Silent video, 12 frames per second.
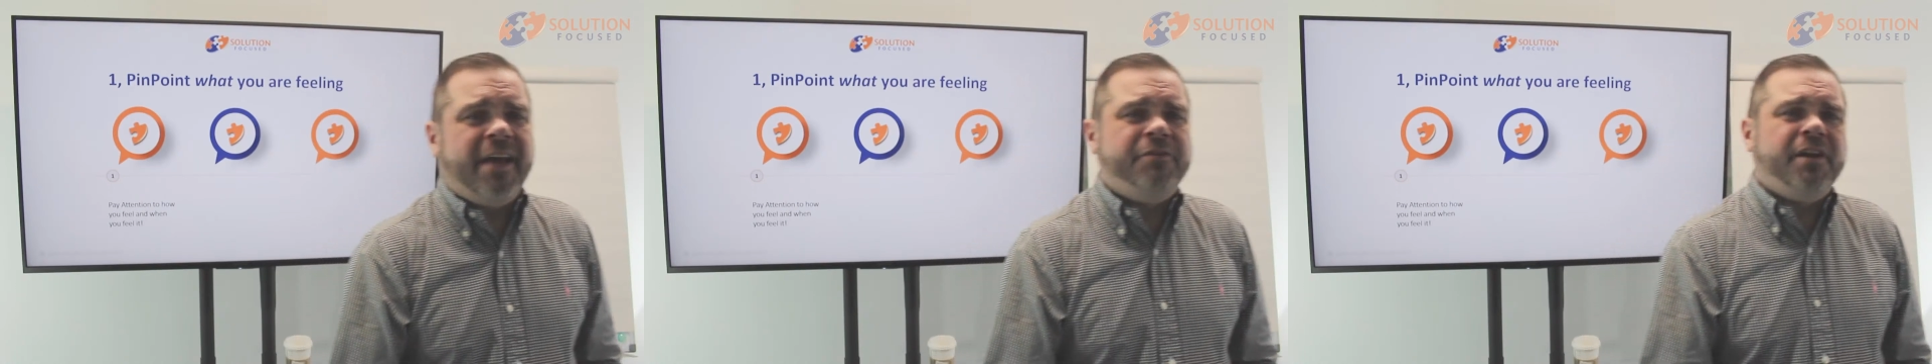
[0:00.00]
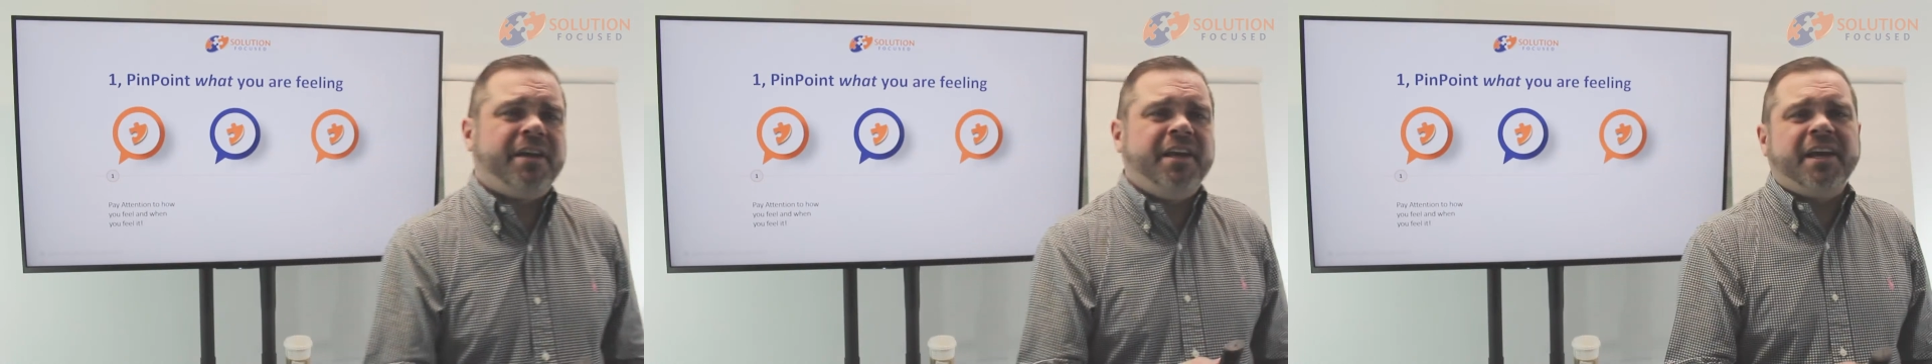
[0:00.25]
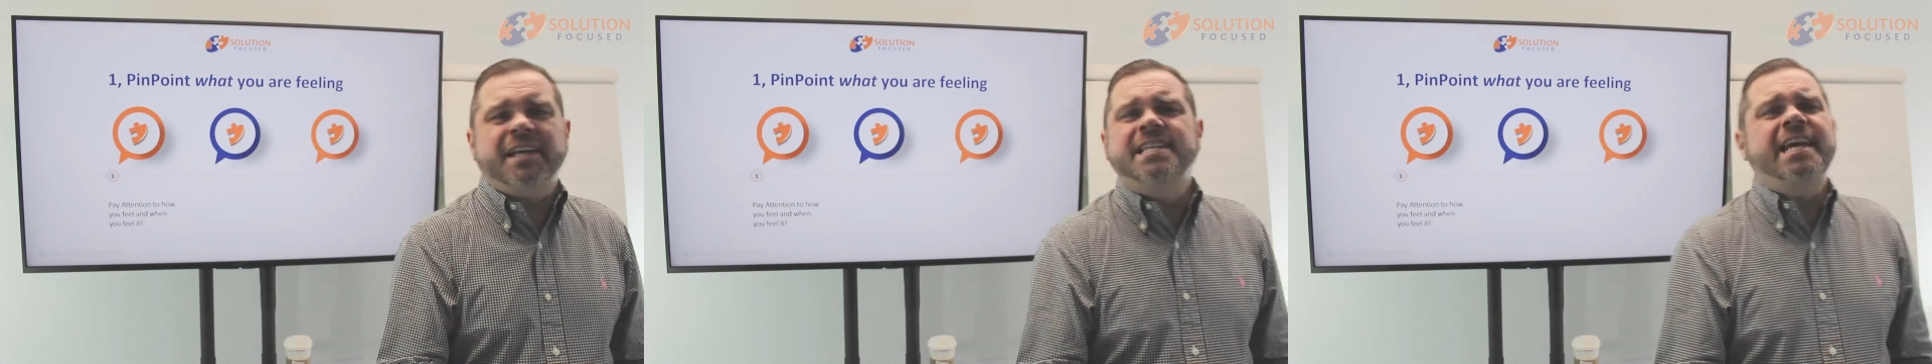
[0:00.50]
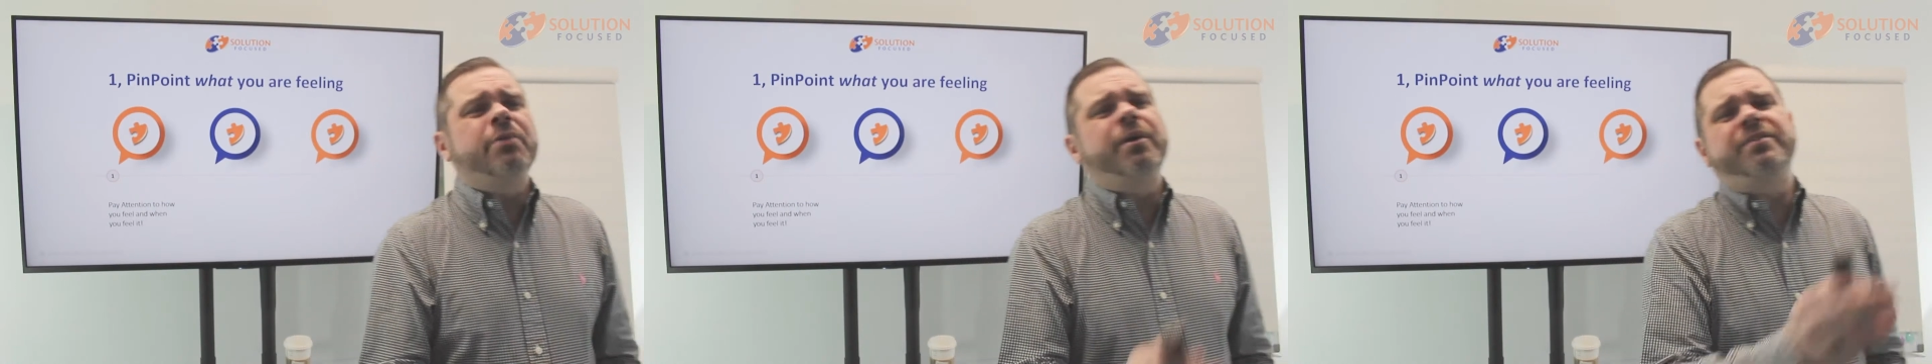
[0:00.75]
If you can
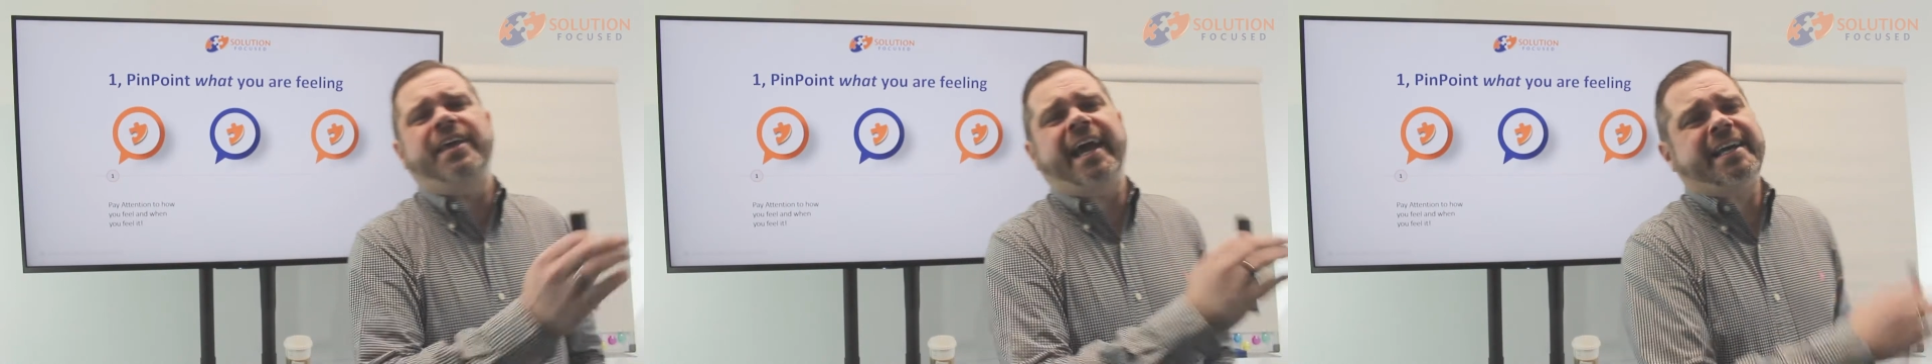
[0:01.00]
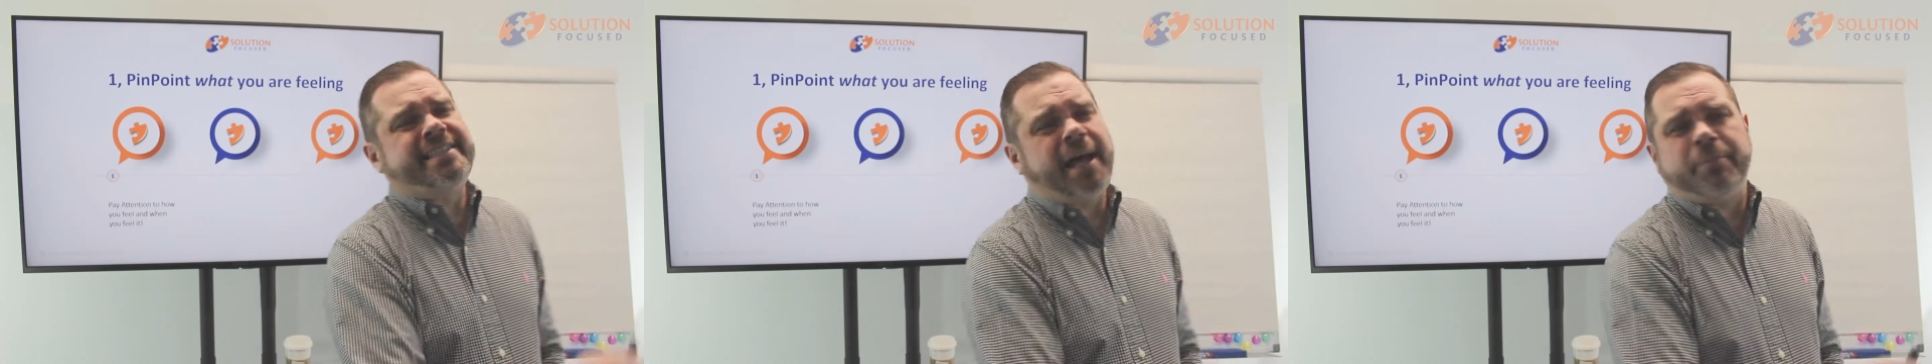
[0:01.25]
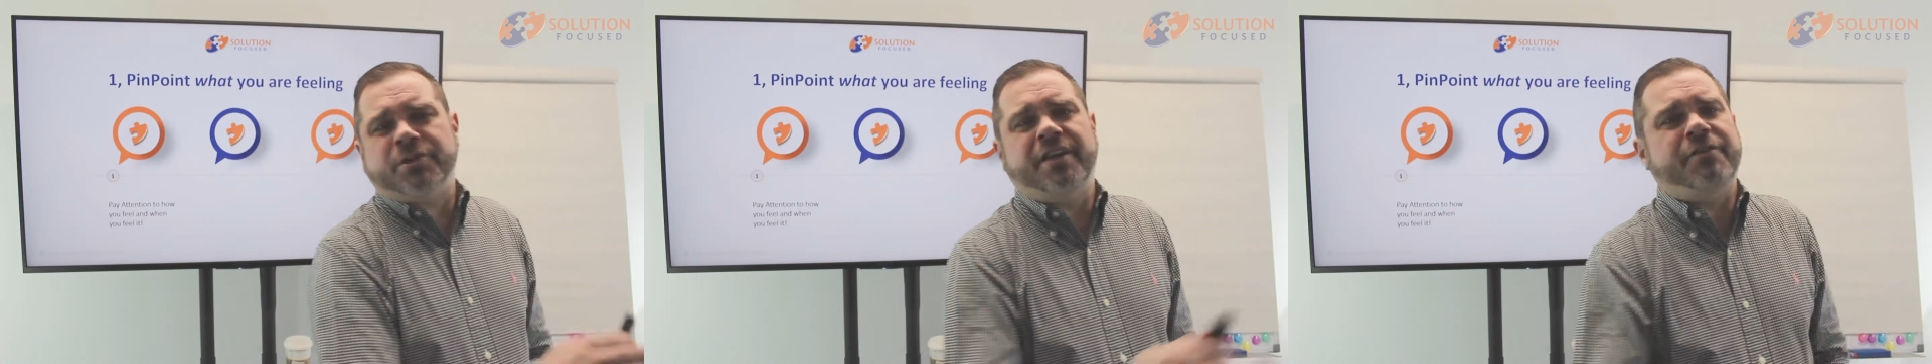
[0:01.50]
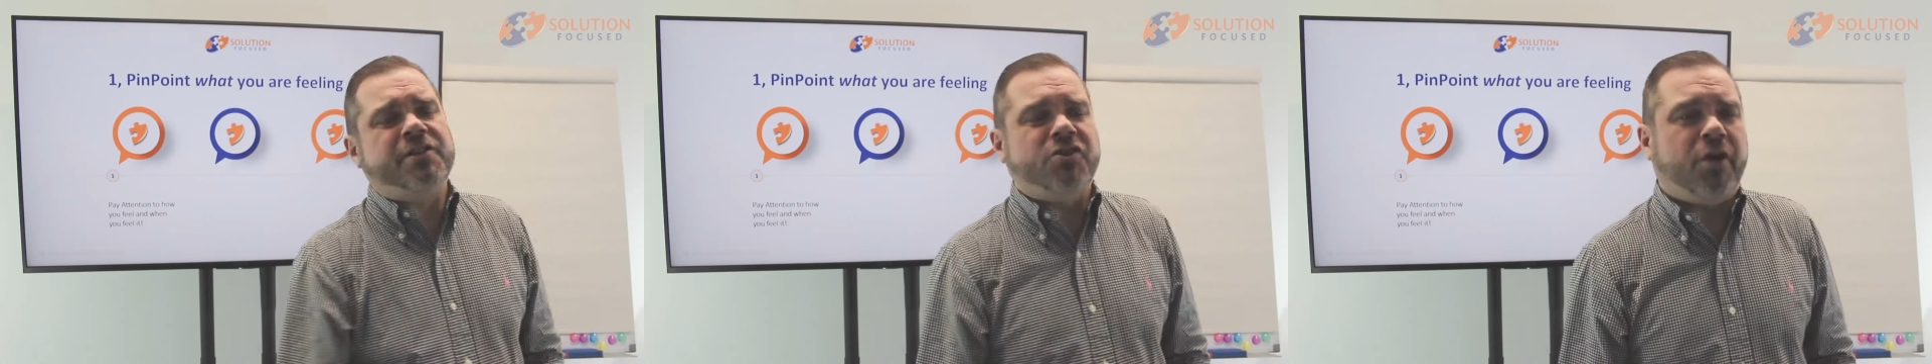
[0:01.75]
deal with the exception
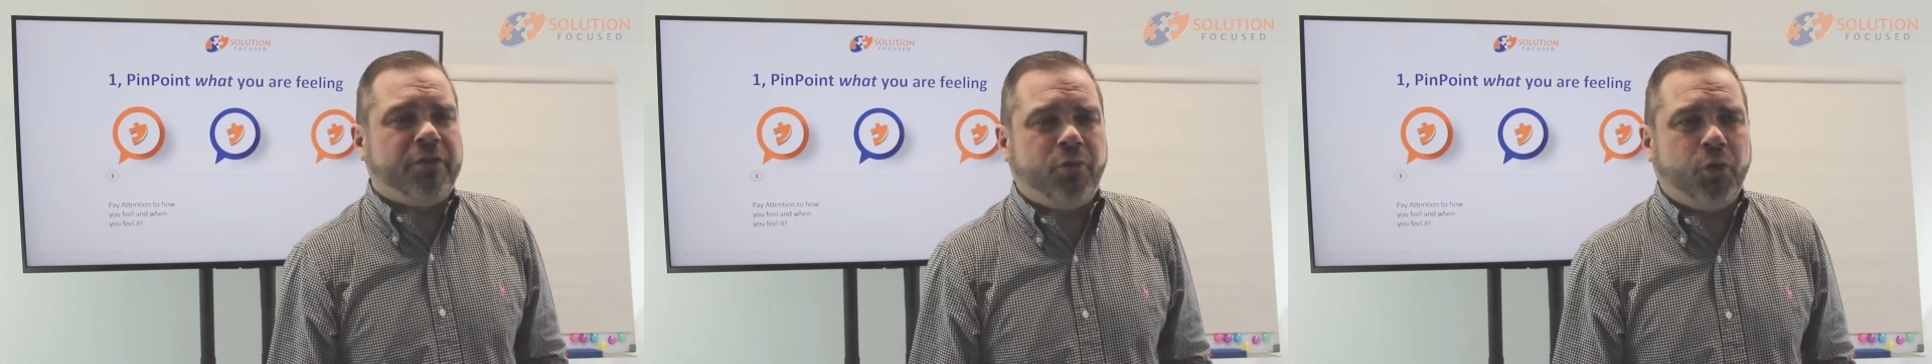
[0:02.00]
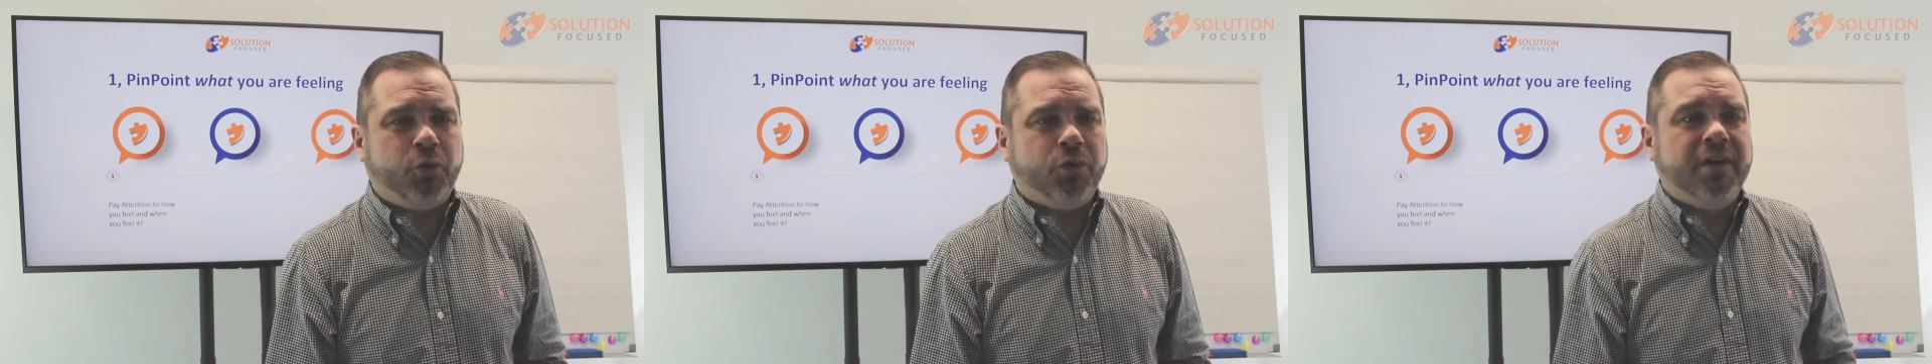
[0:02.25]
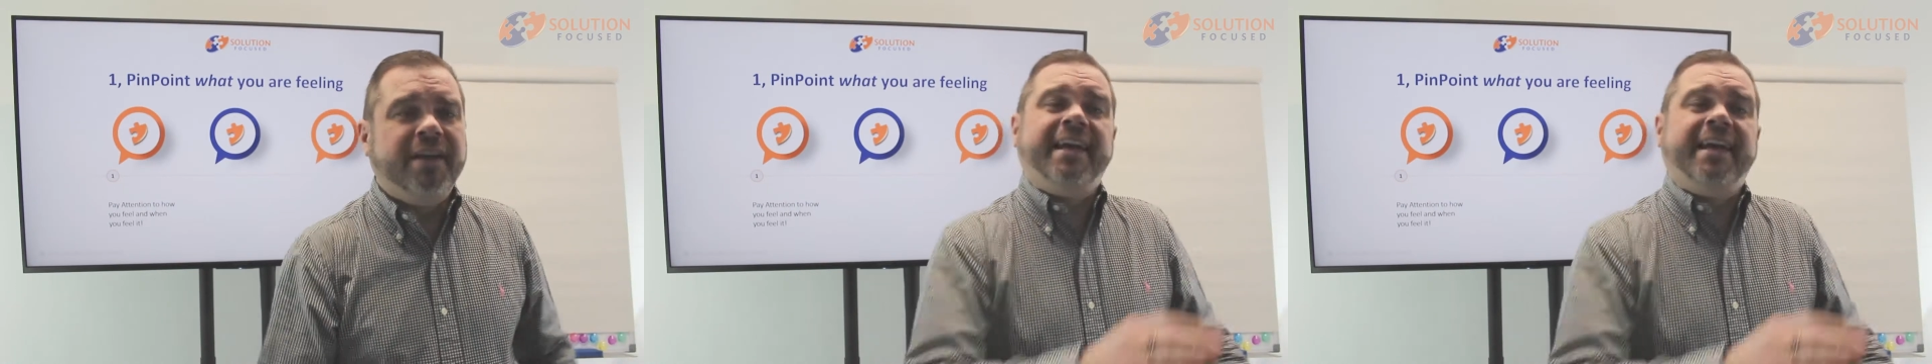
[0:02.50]
if it's not the rule.